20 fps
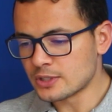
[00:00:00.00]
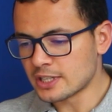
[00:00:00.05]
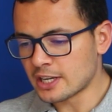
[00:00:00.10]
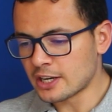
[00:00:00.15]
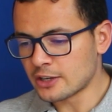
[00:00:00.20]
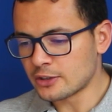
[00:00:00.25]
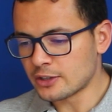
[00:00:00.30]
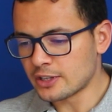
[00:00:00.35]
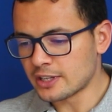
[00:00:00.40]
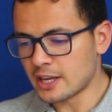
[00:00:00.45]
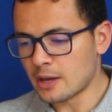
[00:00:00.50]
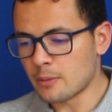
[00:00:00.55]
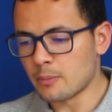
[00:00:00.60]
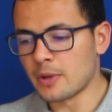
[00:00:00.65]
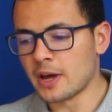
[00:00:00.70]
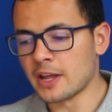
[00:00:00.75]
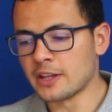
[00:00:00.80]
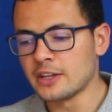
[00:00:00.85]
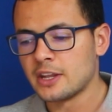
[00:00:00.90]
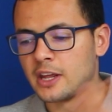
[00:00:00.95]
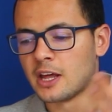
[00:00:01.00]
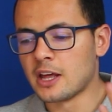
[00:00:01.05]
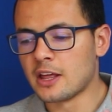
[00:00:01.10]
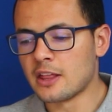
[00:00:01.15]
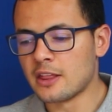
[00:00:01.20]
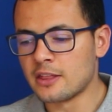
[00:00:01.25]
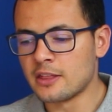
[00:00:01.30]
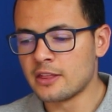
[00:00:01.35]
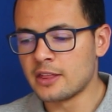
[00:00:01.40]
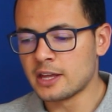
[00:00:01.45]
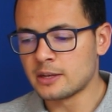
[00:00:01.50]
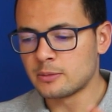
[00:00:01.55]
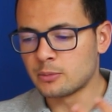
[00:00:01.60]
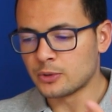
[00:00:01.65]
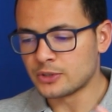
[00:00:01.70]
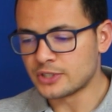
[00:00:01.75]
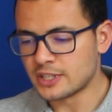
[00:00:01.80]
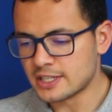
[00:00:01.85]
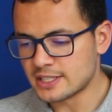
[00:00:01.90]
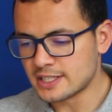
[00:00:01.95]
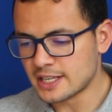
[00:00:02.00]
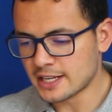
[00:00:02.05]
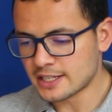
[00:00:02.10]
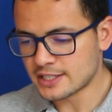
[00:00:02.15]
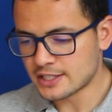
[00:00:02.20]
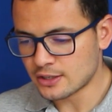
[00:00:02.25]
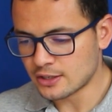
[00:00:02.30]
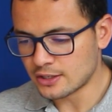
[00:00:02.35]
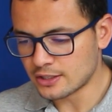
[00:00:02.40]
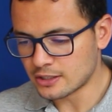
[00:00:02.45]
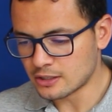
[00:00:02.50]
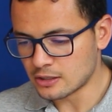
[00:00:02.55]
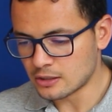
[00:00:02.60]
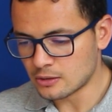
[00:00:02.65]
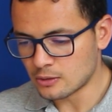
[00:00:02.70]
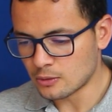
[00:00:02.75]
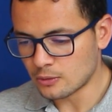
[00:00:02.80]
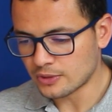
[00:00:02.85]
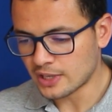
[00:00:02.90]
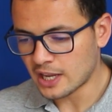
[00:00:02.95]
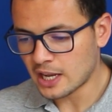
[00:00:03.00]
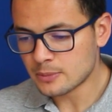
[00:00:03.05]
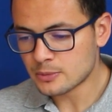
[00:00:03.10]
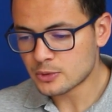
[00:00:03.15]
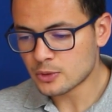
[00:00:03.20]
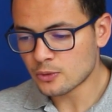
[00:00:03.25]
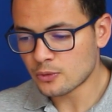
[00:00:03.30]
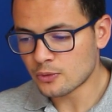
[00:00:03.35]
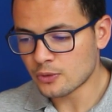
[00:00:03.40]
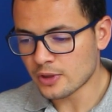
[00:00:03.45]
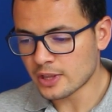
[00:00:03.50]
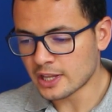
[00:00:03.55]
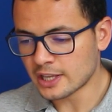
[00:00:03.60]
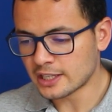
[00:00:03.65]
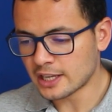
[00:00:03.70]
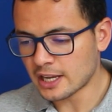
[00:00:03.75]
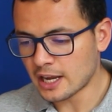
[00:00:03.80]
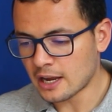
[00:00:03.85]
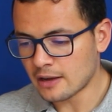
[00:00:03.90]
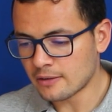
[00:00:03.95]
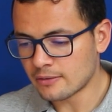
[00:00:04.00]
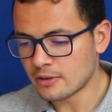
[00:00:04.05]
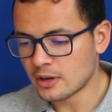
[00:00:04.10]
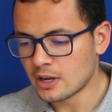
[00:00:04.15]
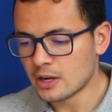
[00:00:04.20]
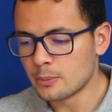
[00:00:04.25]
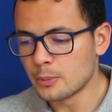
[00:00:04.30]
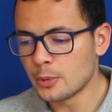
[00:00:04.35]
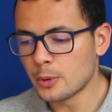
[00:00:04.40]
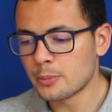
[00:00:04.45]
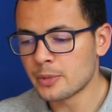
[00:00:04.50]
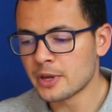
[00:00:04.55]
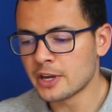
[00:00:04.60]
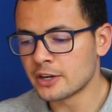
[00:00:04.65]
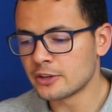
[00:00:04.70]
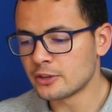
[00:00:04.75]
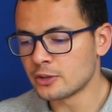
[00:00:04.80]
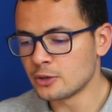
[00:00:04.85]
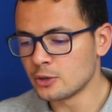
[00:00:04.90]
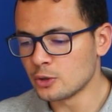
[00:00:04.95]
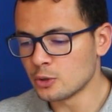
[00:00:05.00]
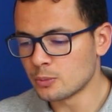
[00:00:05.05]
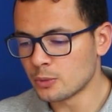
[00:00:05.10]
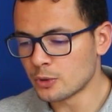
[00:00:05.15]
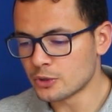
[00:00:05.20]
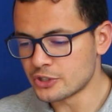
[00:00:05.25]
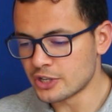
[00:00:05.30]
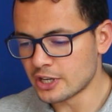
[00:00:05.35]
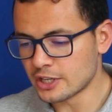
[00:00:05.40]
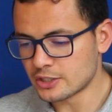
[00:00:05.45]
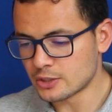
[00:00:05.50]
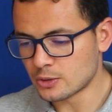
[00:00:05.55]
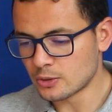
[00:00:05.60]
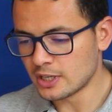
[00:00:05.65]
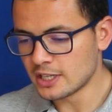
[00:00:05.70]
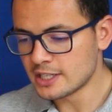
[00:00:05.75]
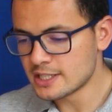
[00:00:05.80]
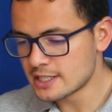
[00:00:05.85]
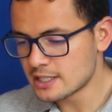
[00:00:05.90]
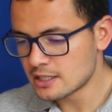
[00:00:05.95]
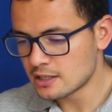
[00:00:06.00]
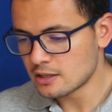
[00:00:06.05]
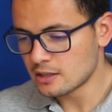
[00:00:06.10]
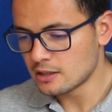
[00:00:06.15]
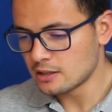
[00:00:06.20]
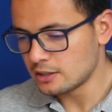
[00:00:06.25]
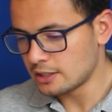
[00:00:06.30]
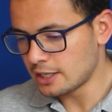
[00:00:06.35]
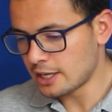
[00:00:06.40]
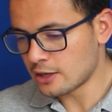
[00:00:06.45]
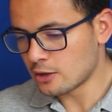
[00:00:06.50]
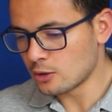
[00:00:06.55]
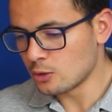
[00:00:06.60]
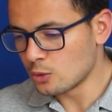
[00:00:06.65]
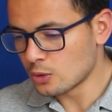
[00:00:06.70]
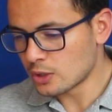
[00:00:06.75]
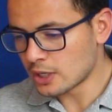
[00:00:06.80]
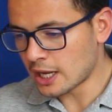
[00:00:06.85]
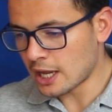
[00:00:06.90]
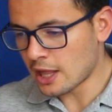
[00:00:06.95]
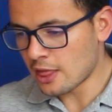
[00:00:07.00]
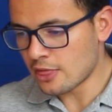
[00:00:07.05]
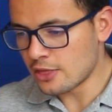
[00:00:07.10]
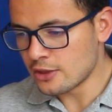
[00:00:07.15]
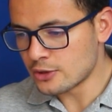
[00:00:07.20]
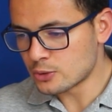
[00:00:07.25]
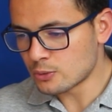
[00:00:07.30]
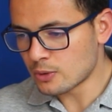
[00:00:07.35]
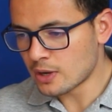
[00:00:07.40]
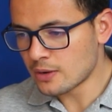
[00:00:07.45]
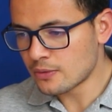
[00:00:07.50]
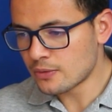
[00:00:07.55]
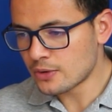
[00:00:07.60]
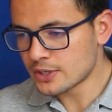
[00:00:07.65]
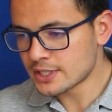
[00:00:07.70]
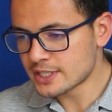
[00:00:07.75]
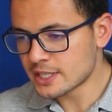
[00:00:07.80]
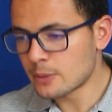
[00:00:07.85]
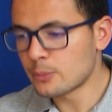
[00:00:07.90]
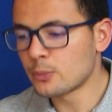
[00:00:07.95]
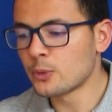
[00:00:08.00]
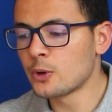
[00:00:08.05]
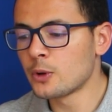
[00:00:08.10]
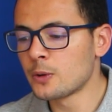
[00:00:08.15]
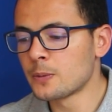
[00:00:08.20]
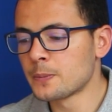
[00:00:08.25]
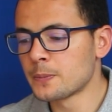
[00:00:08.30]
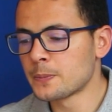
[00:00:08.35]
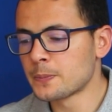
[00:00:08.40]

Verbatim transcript: start again but that process takes a little of time so for that I have prepared a new project so let's take a look at this one for example